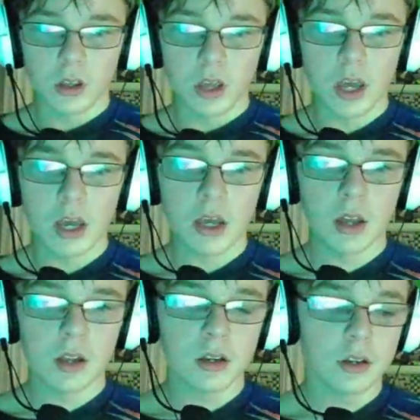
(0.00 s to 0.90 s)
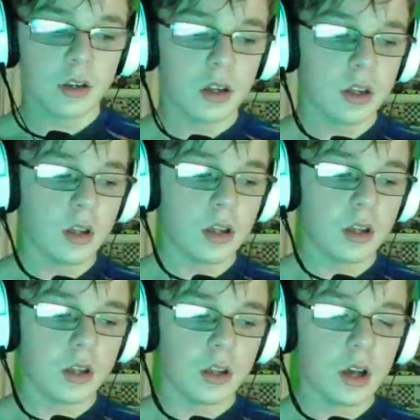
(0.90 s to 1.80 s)
And
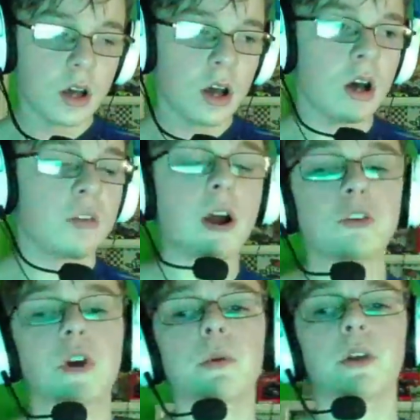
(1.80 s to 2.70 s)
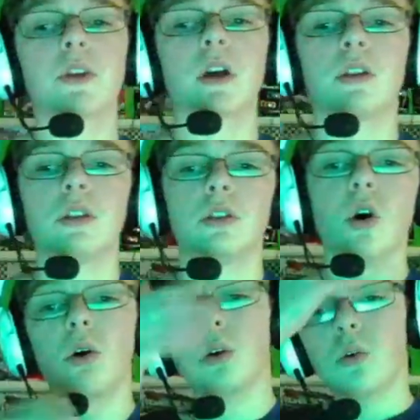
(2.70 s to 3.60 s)
Roush Fenway said
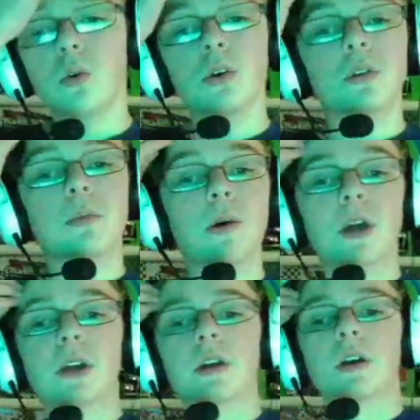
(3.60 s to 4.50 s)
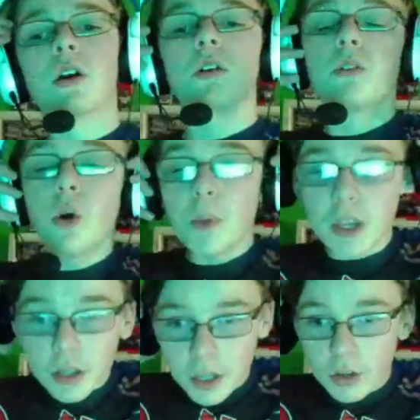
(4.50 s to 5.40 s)
no public or no
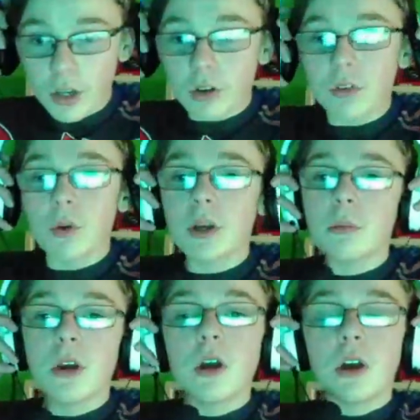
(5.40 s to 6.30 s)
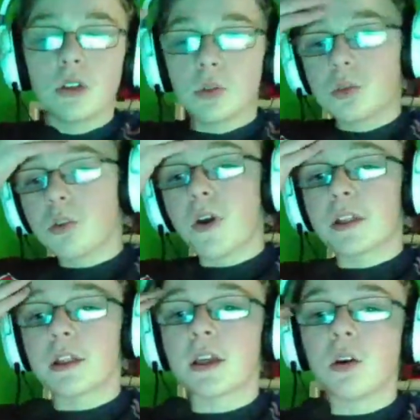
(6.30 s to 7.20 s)
media can interview him due to the fact
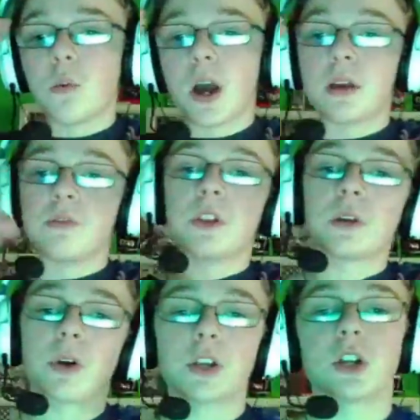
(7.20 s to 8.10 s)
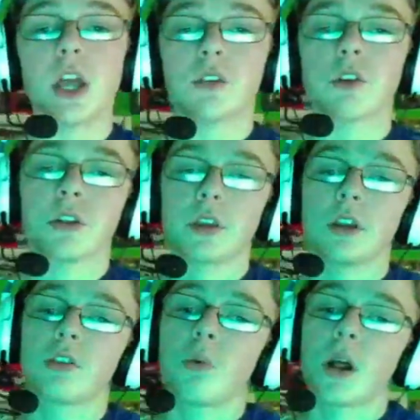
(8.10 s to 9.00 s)
that they don't want him feeling pressure to answer anything he
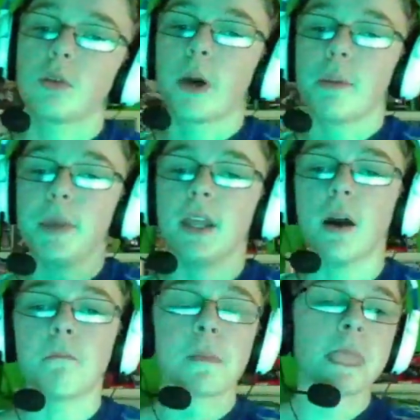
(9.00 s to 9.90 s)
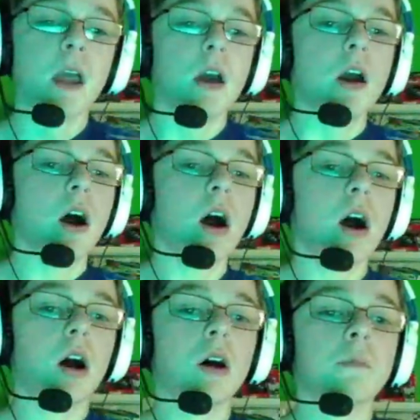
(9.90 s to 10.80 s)
doesn't want to by the media.
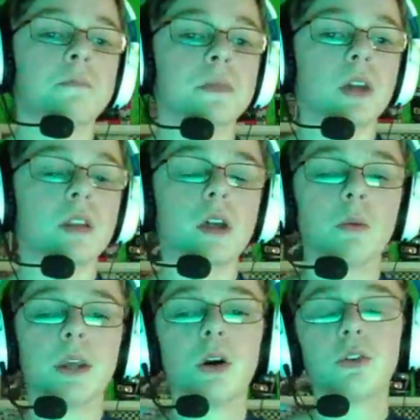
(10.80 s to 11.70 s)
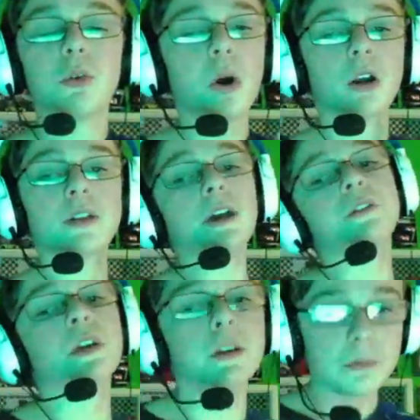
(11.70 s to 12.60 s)
And then we go to our
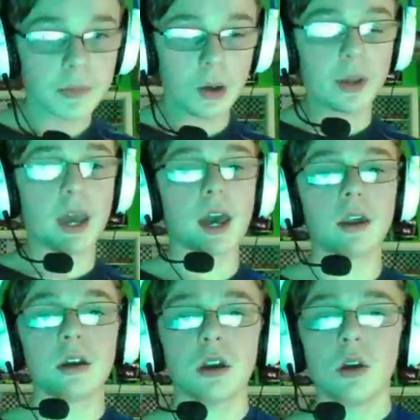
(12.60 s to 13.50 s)
testing that we had.